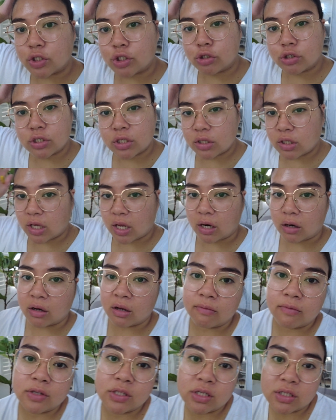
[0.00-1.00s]
Usually the
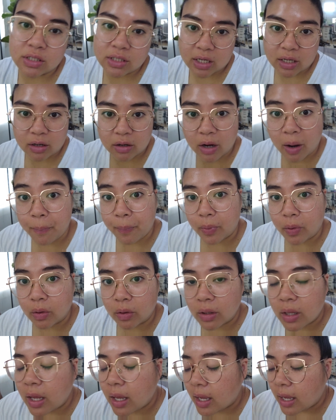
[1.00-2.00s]
caregivers is like a
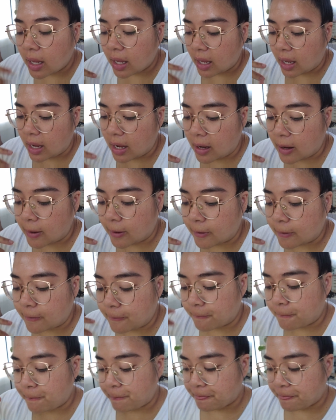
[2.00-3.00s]
couple, and